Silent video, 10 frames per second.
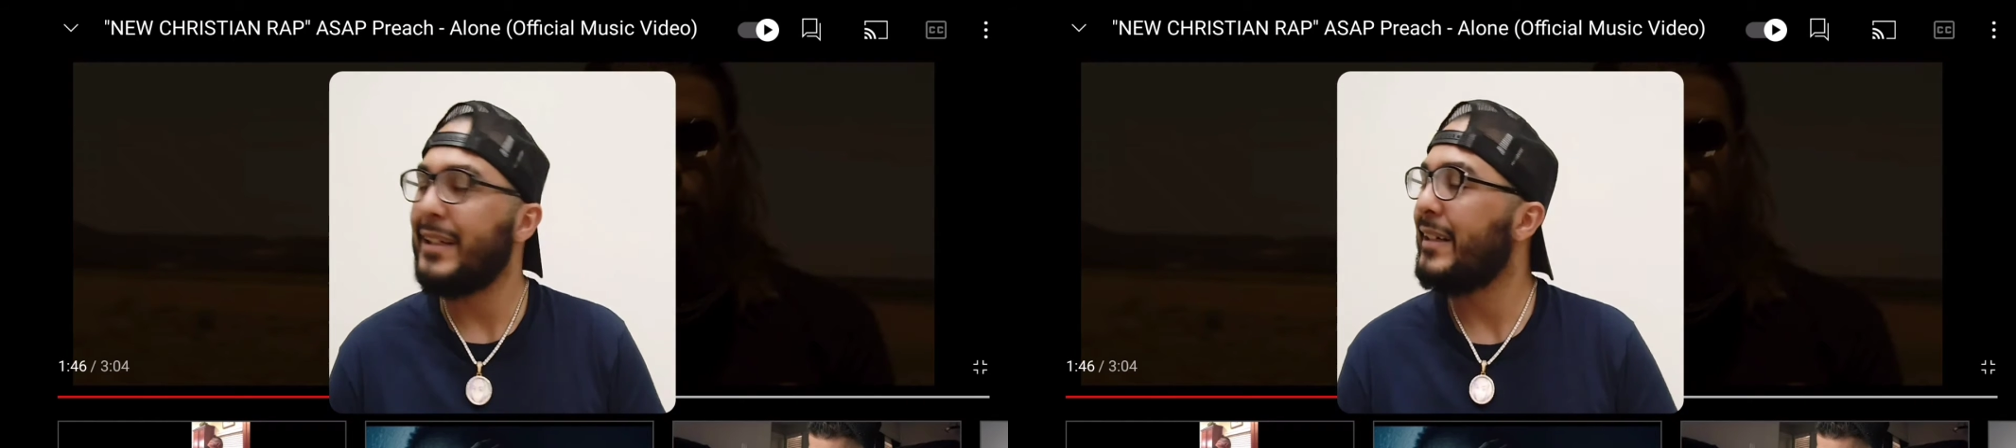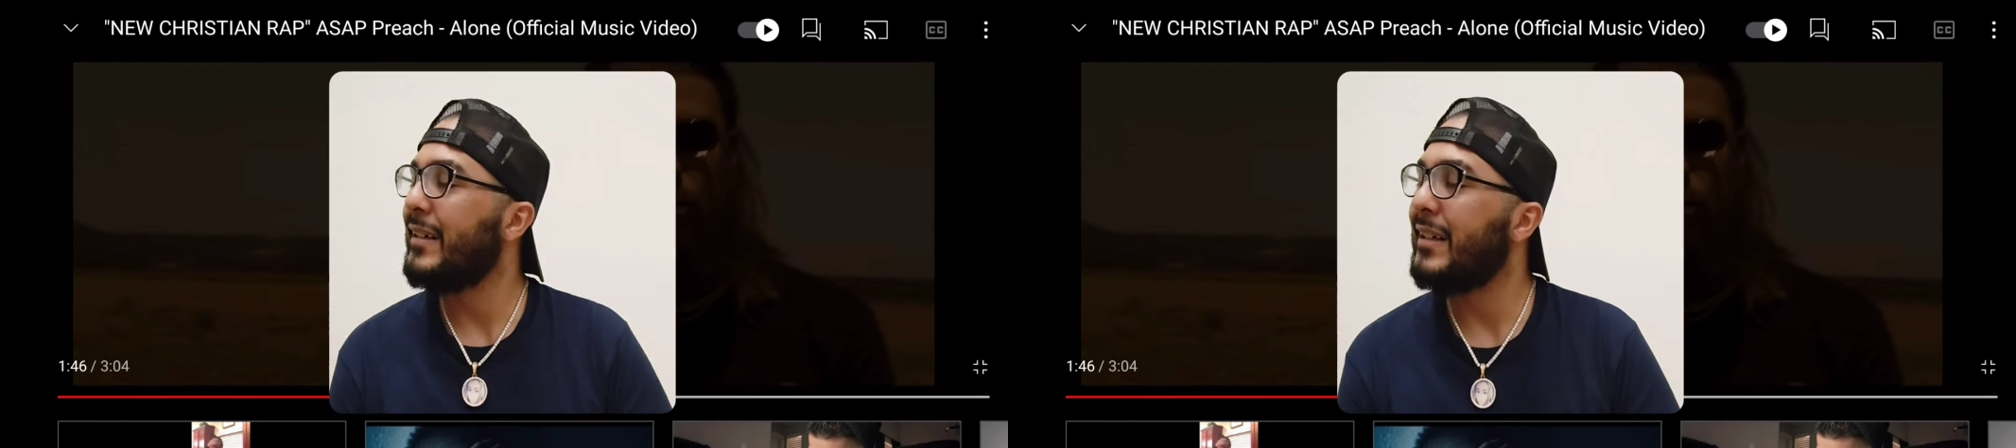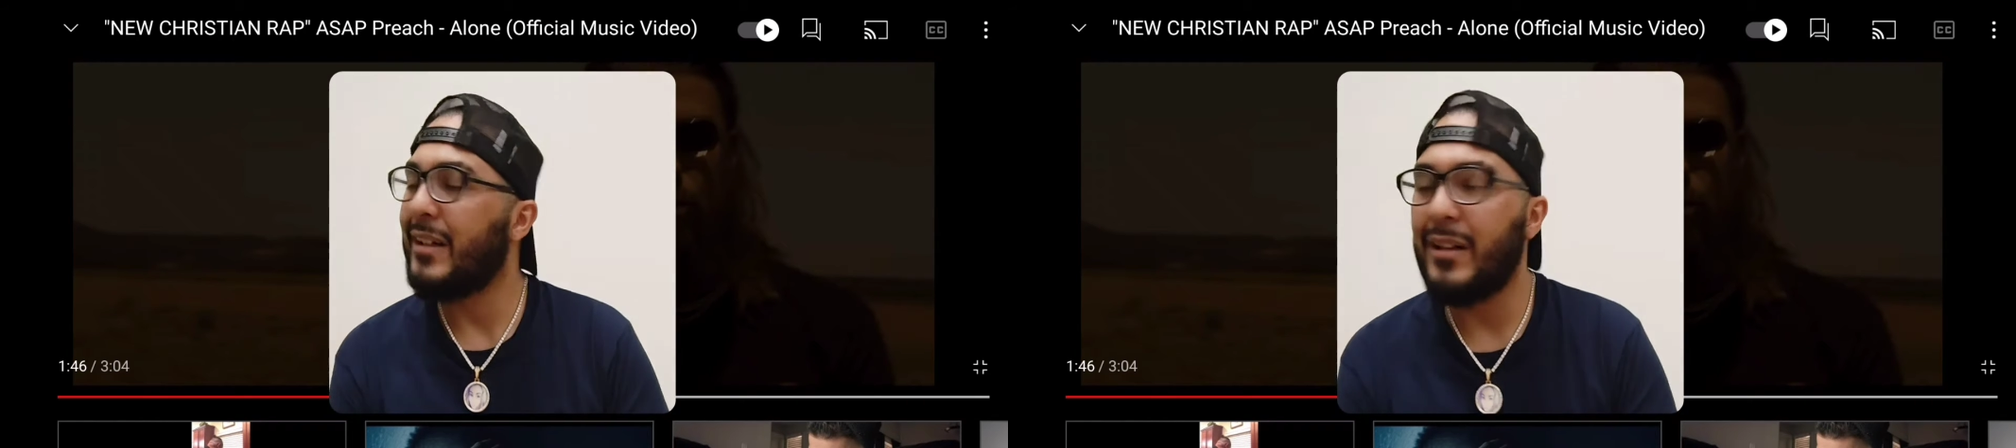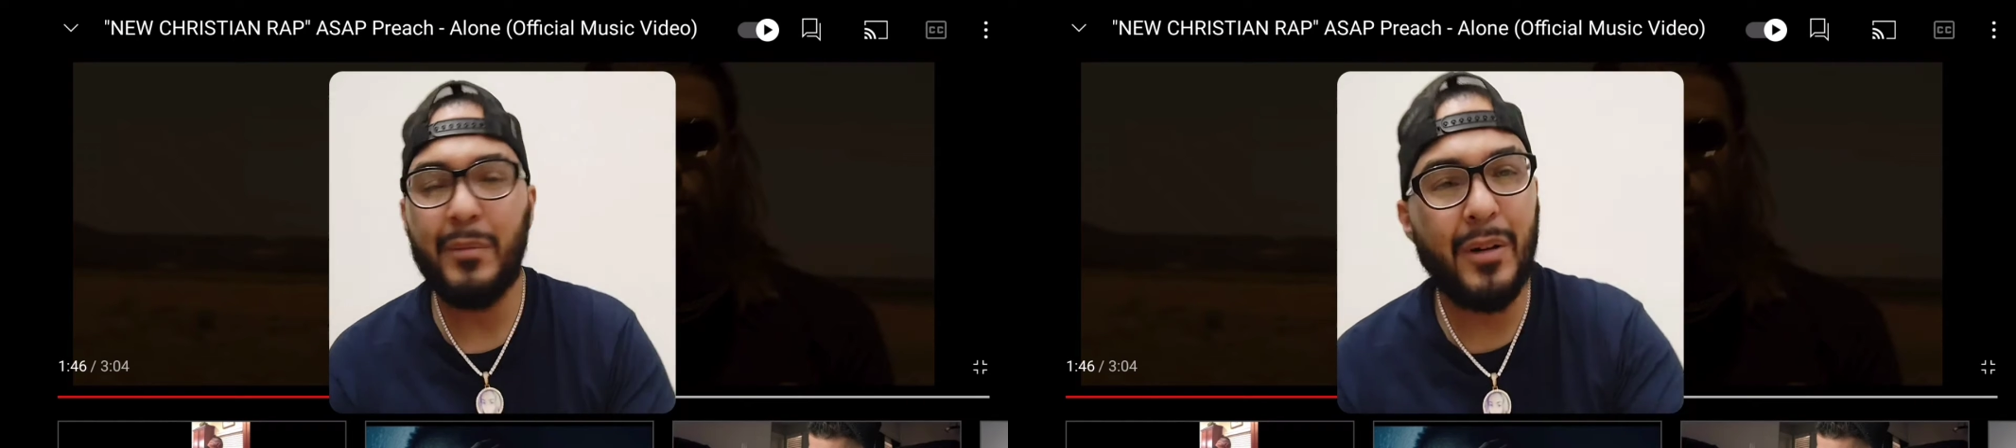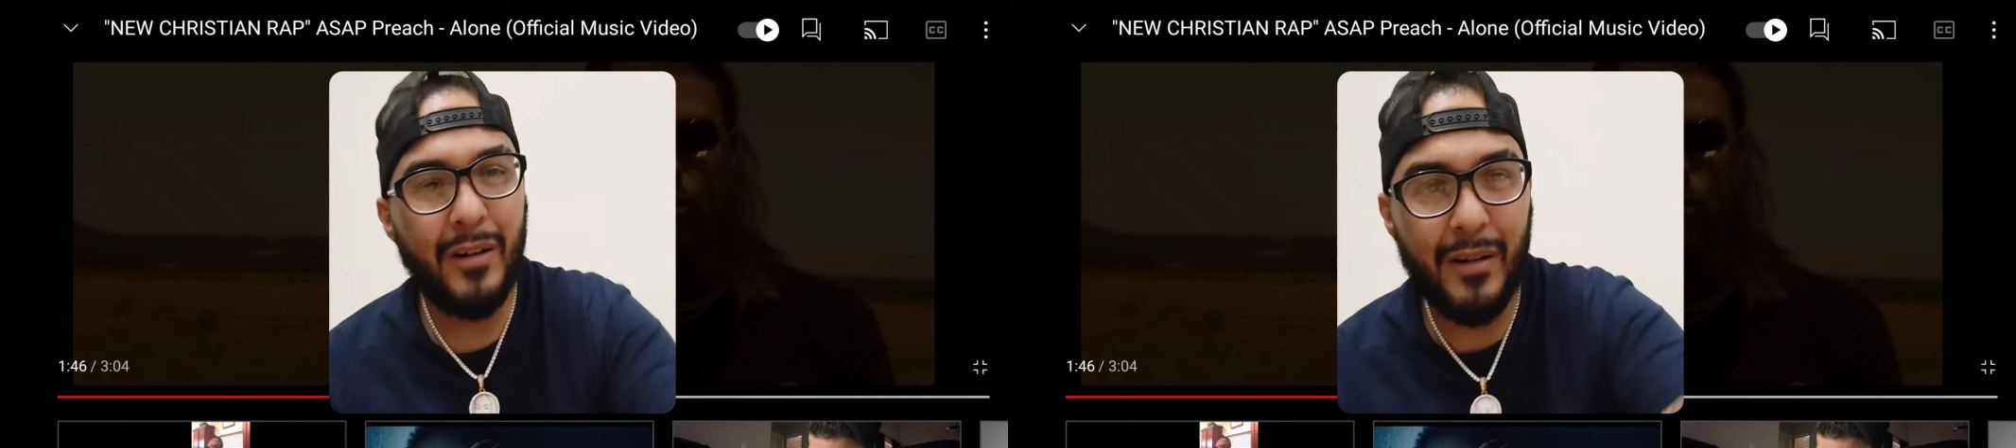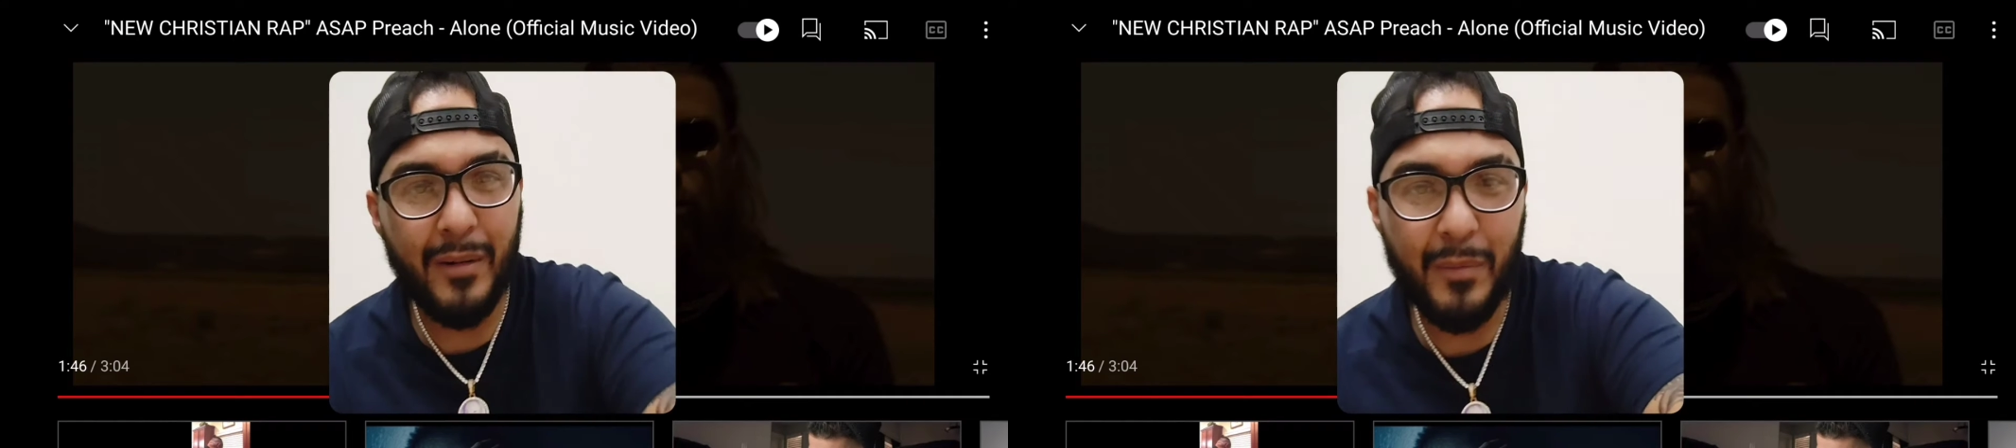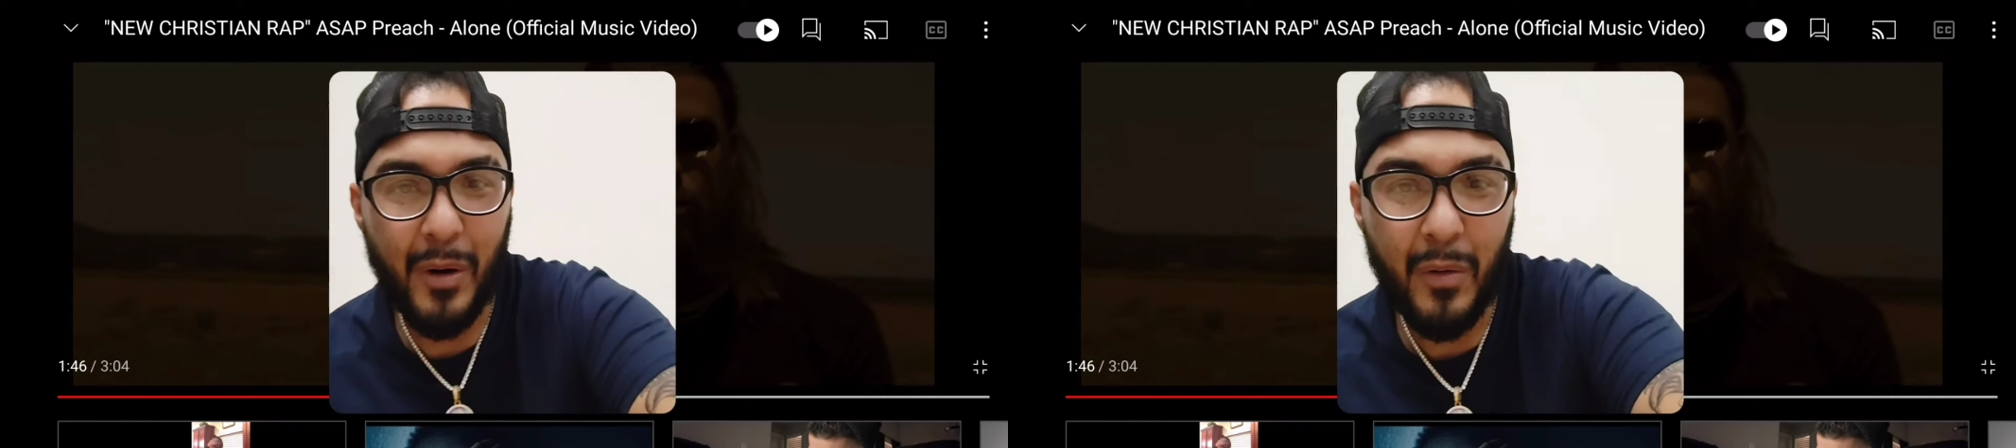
Come on, bro.